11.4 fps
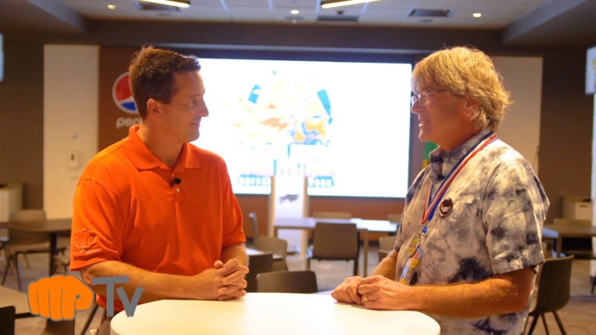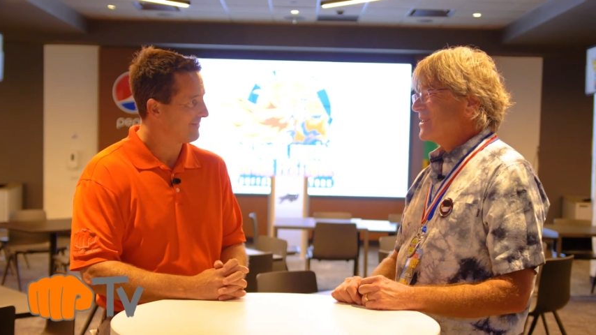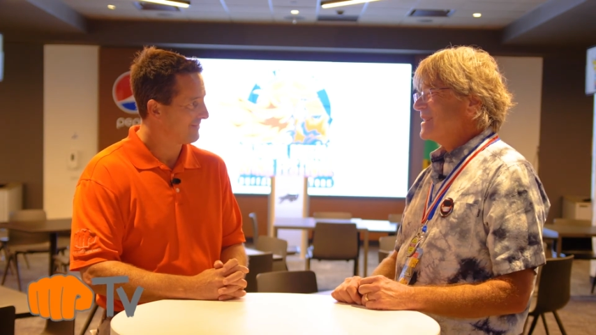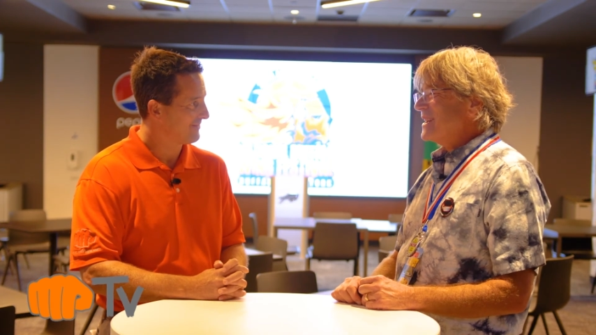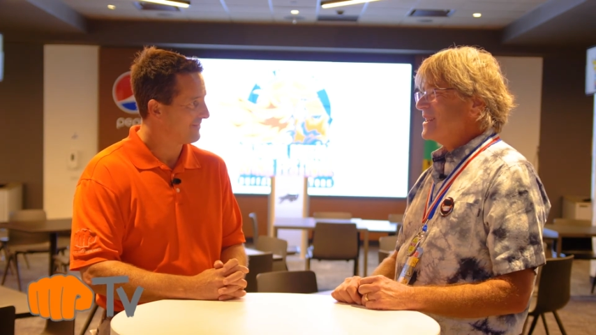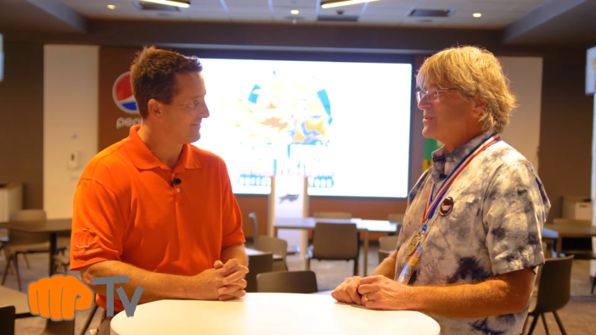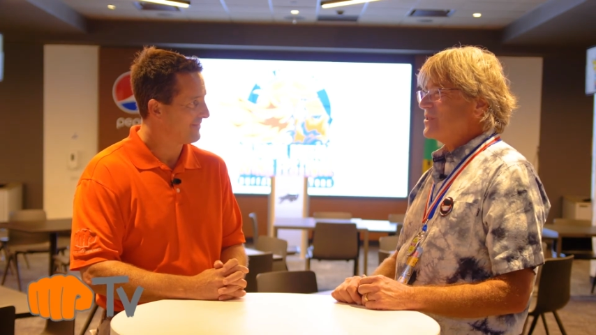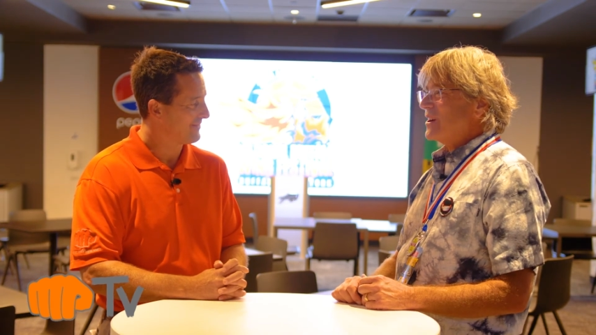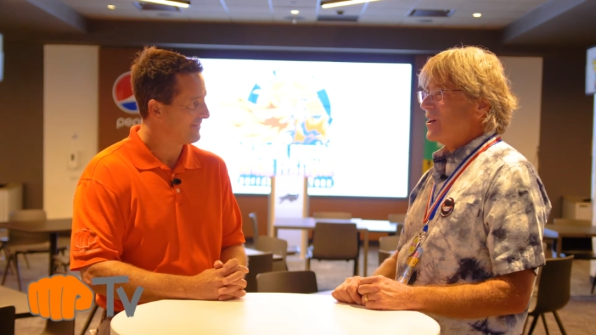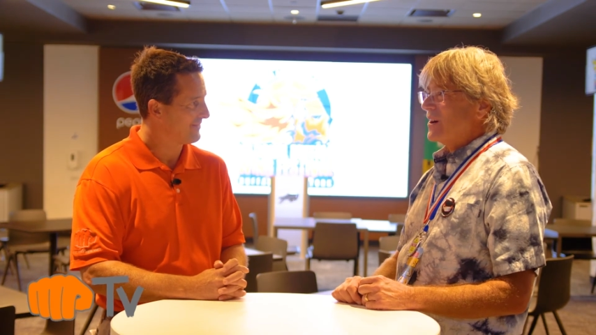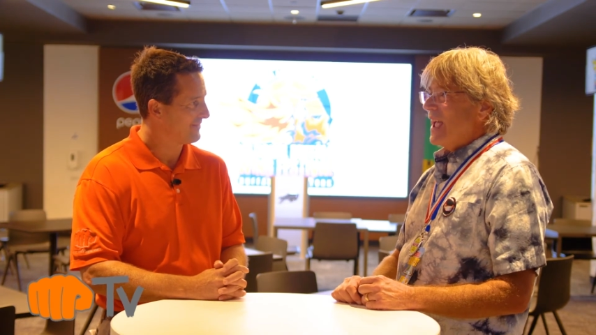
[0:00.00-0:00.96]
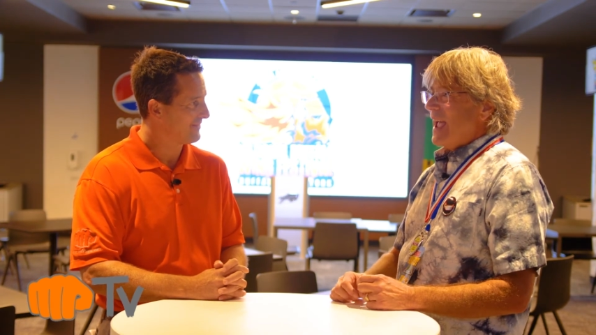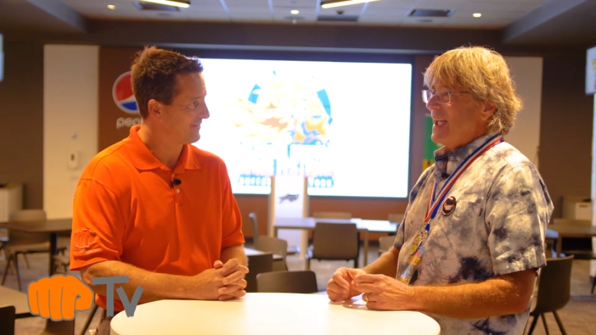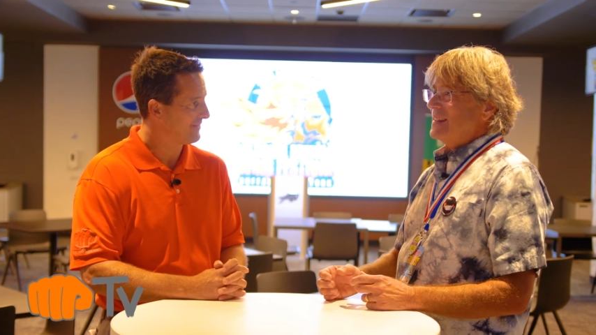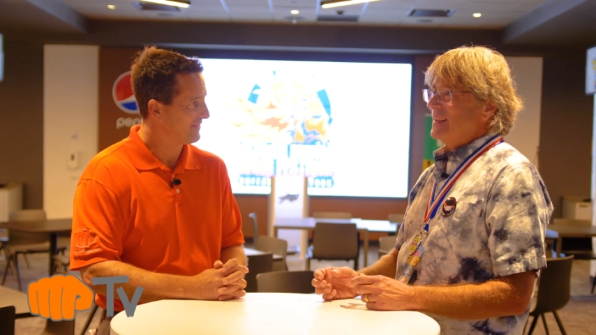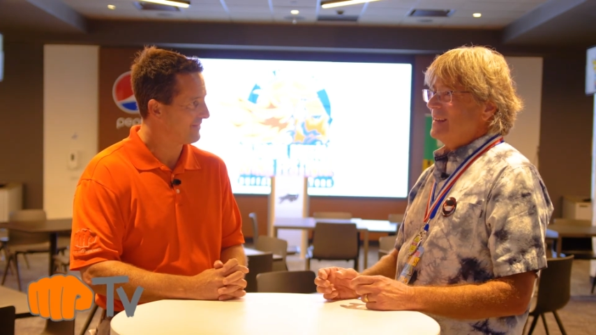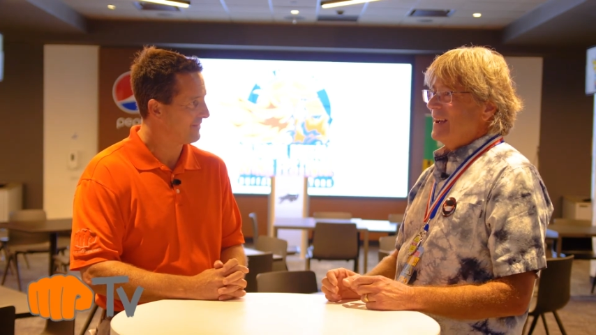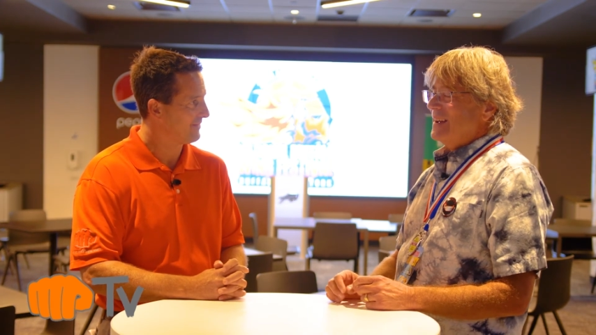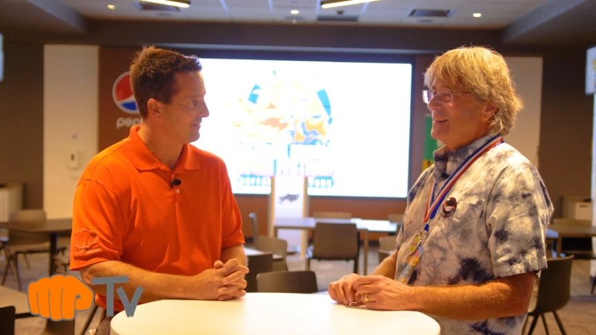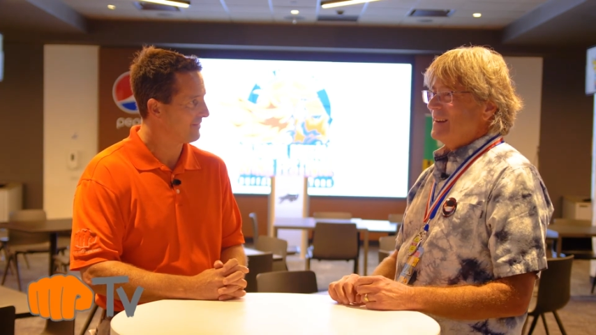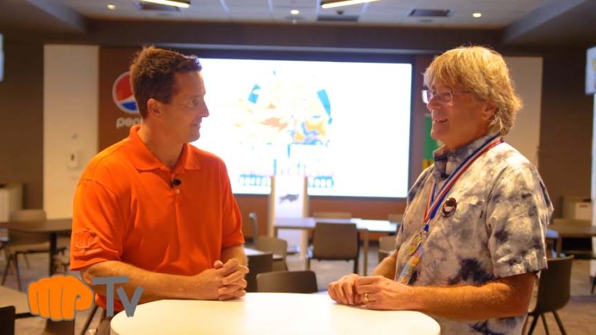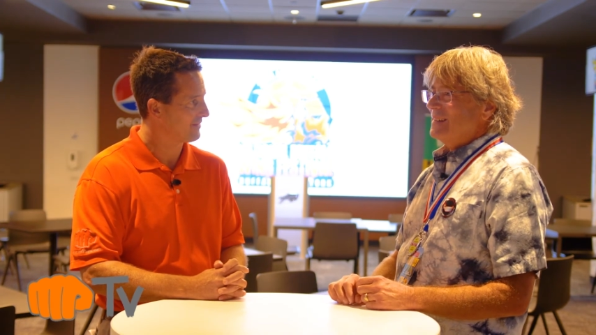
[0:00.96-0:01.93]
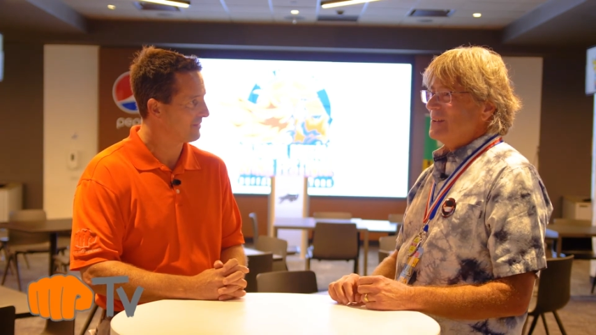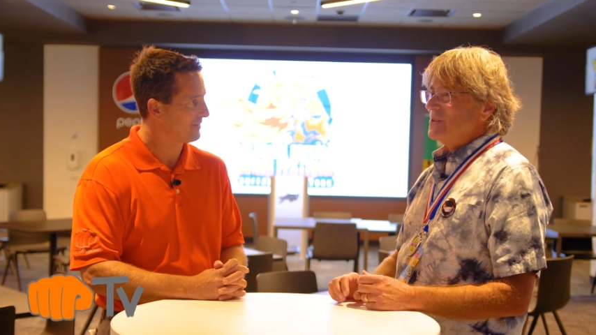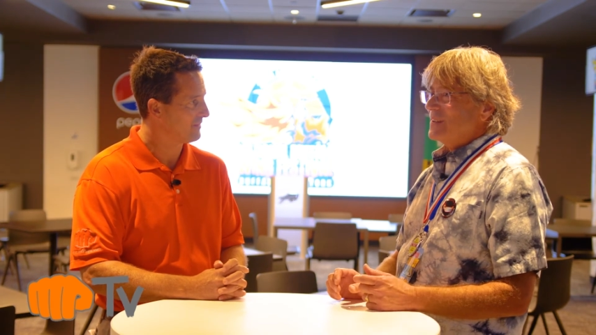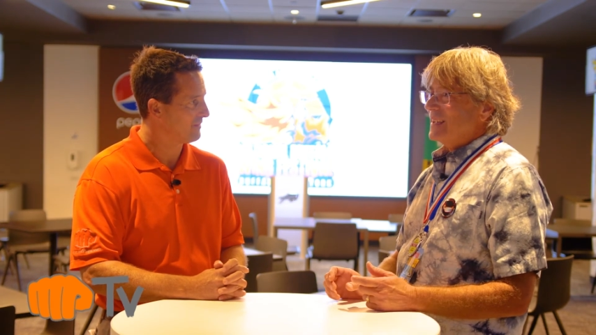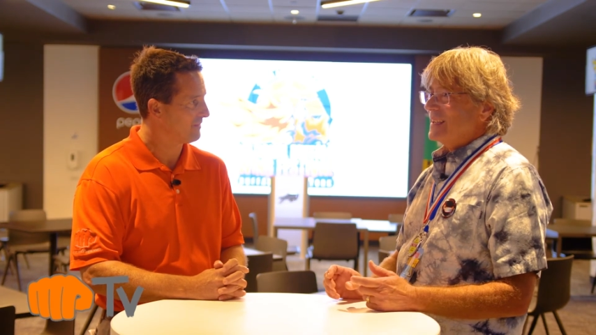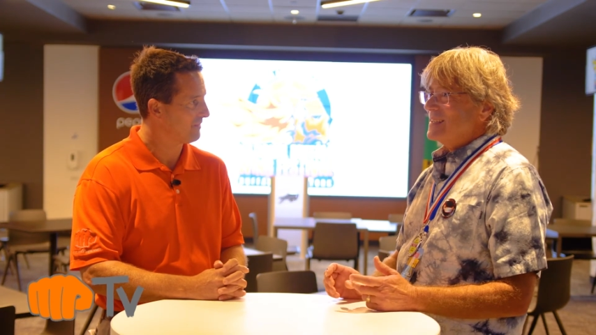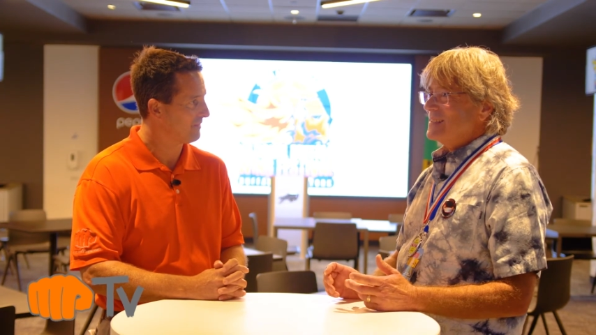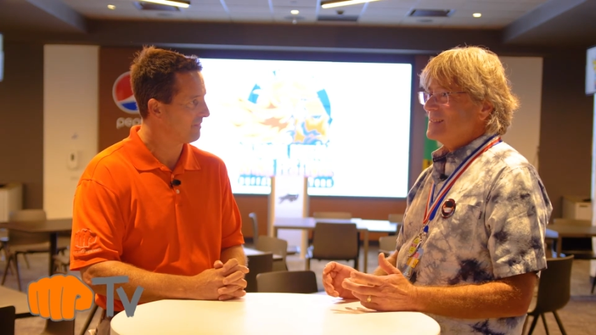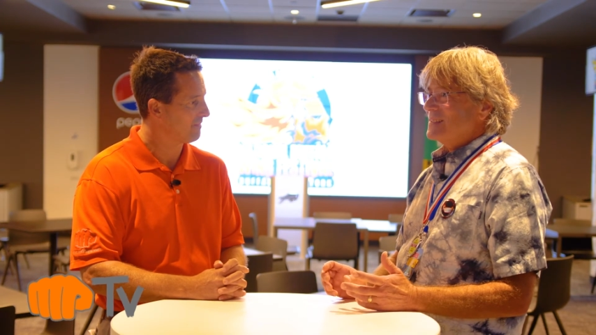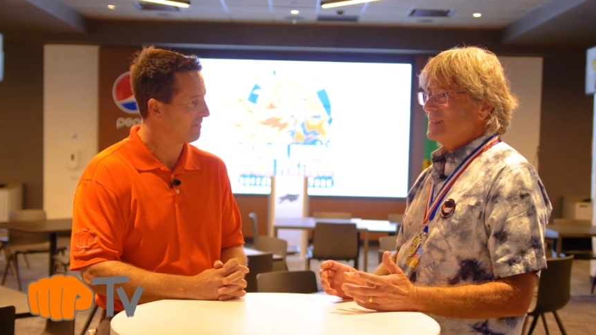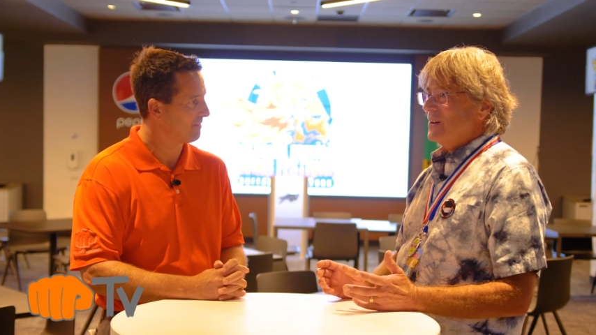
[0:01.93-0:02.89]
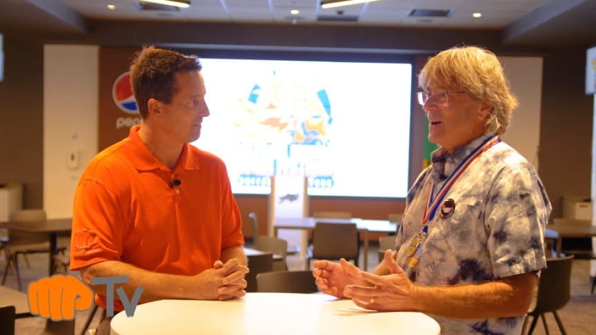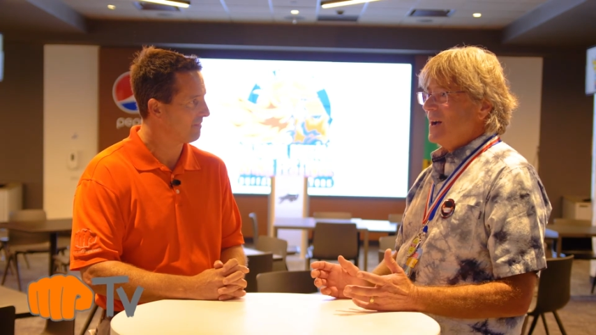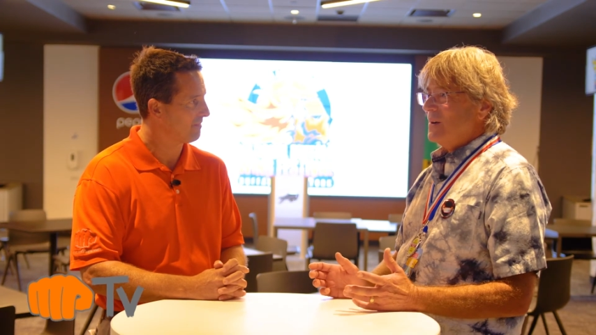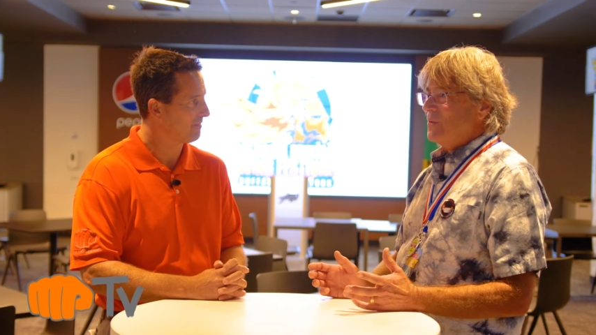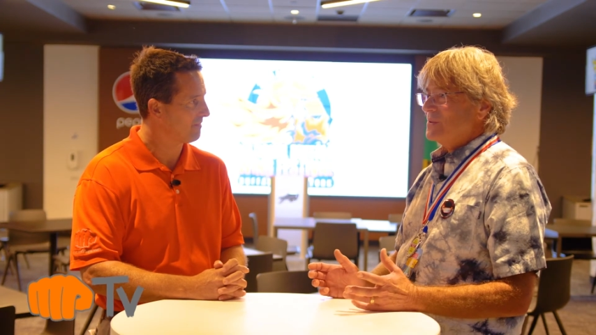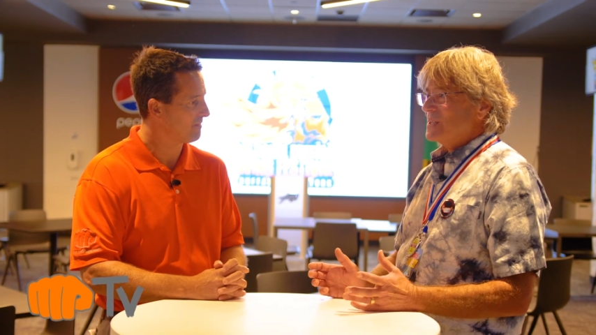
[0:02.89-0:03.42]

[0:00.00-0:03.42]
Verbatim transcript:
Speaker 1: so it, it's really hard. And then uh, another thing is, uh, well,